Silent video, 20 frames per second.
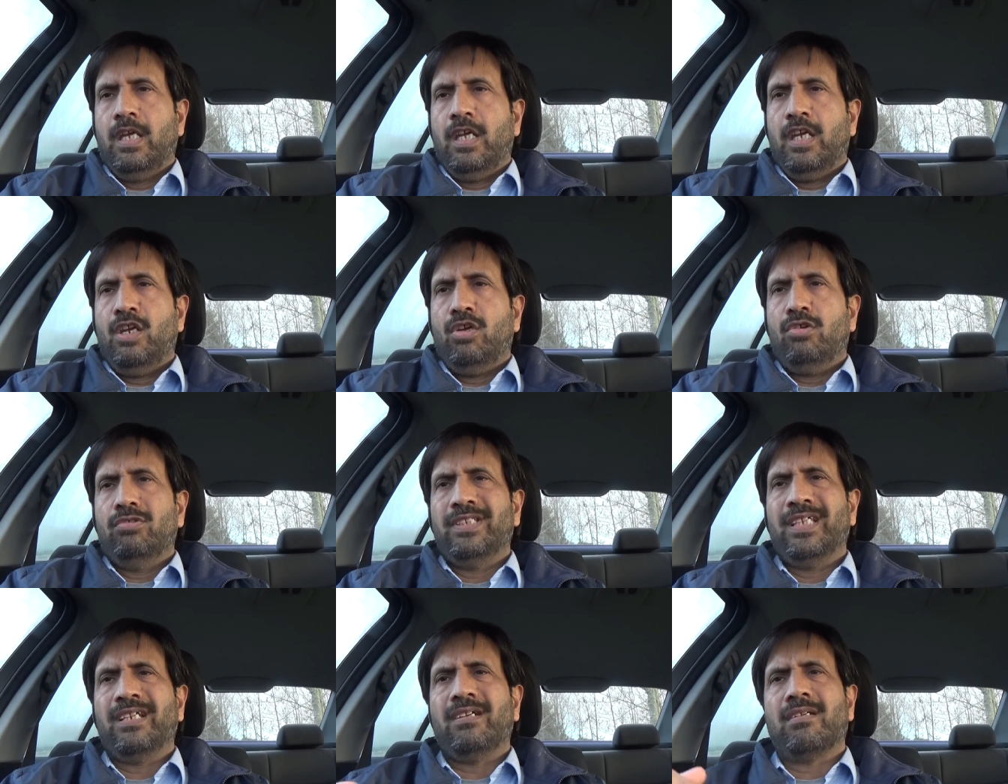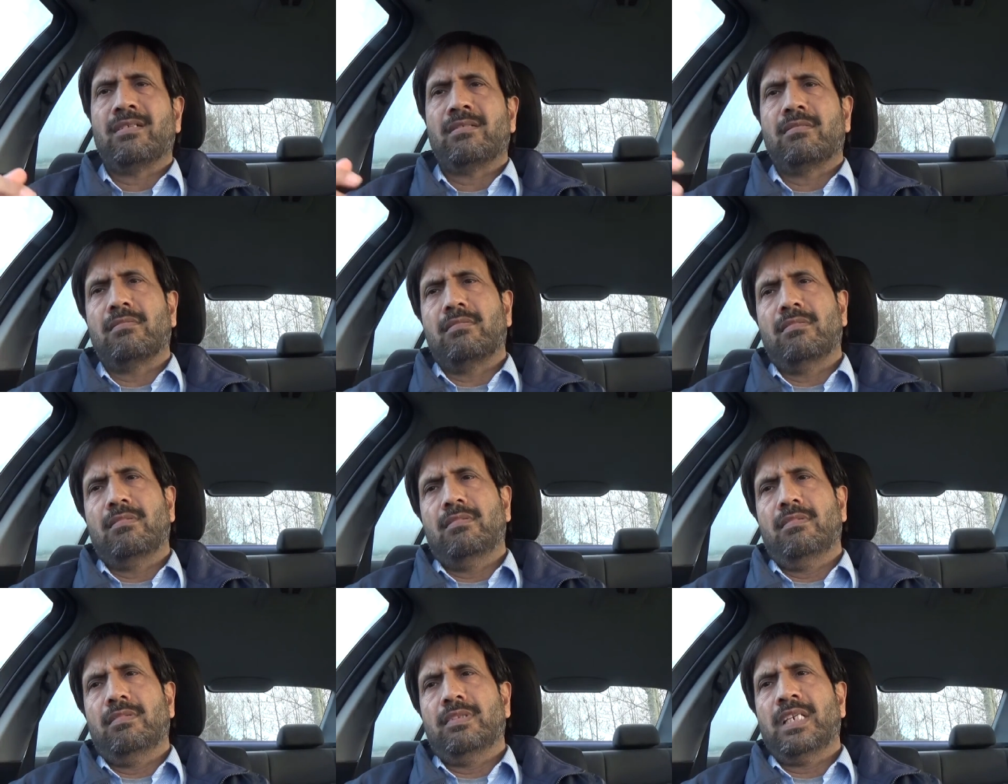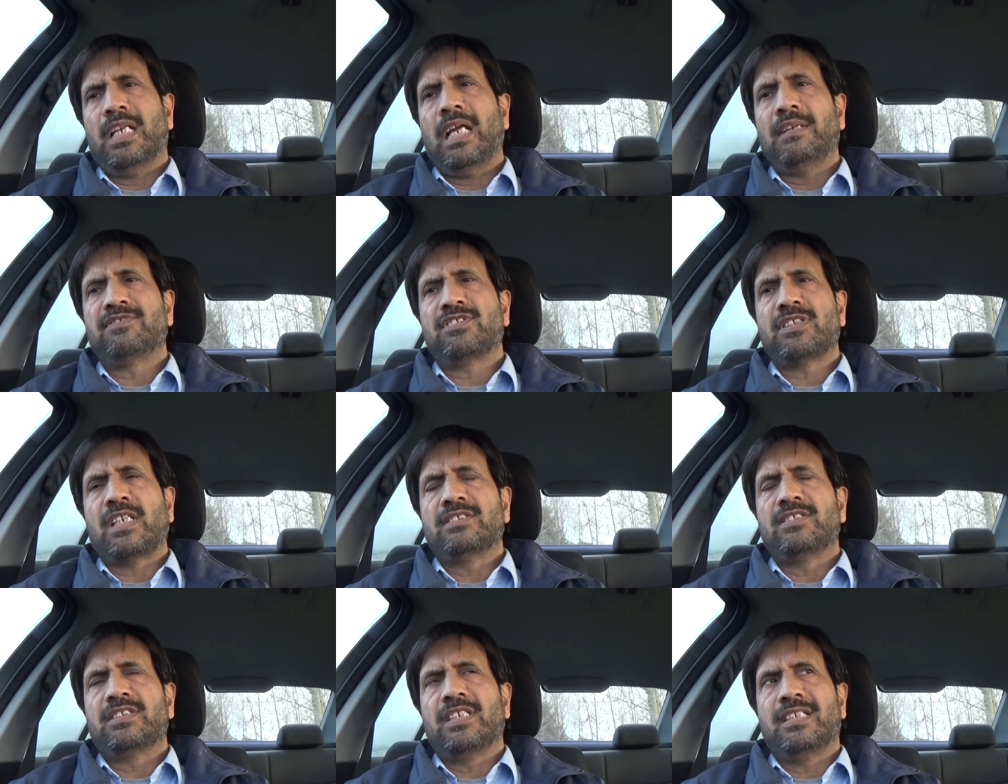now there are the
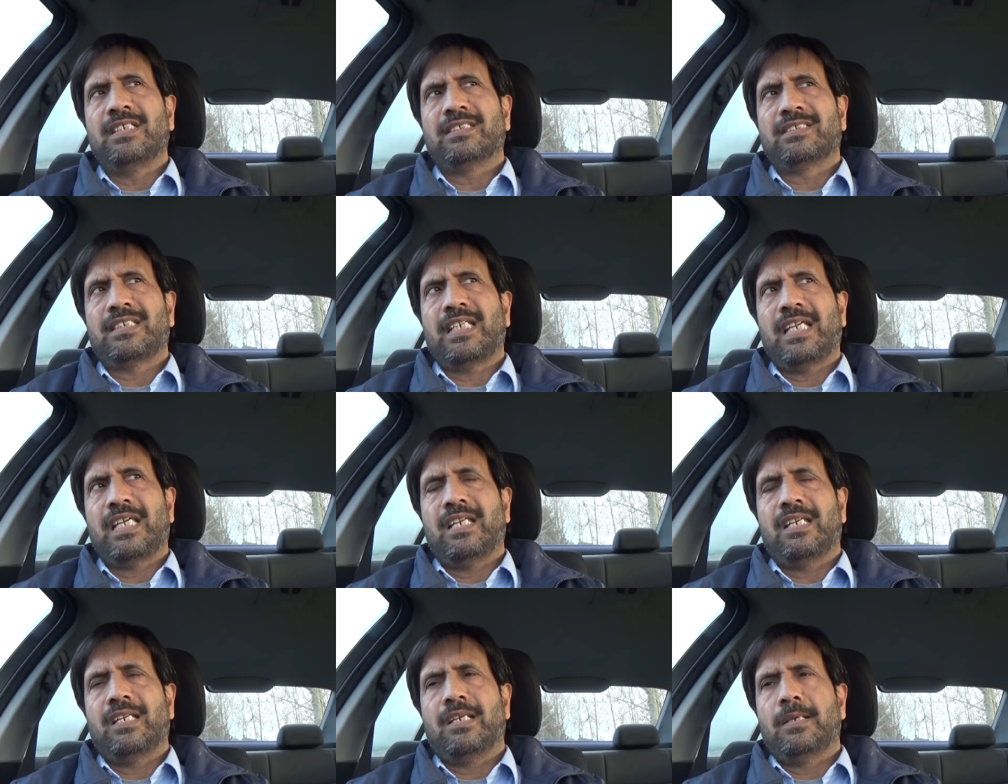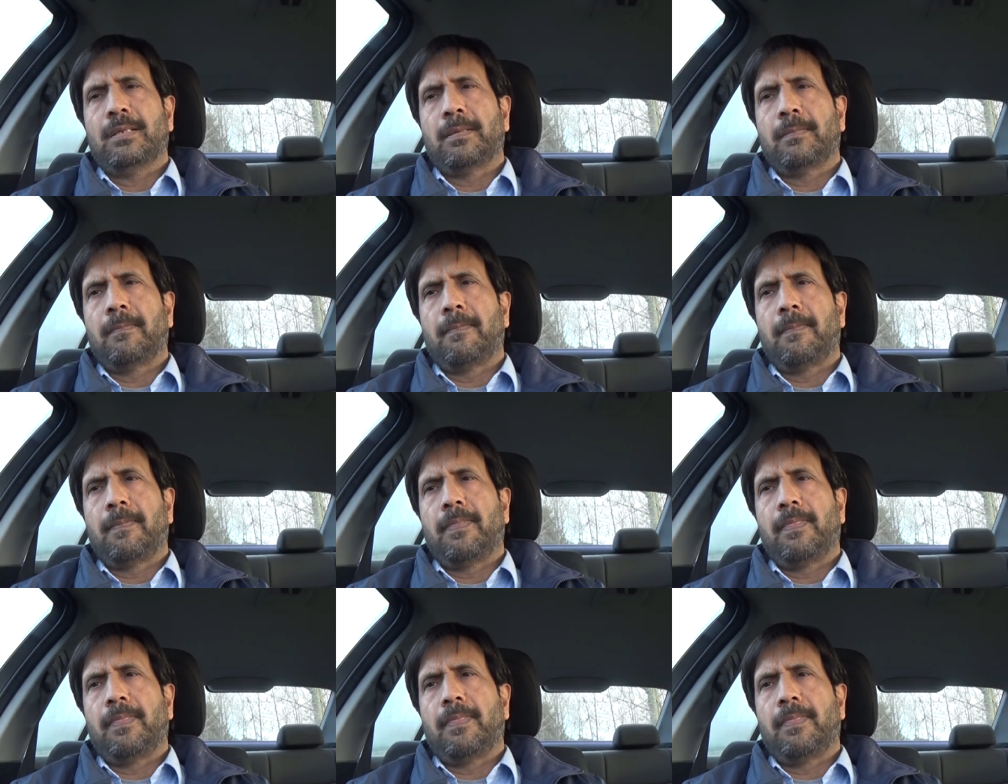lifestyle changes can um,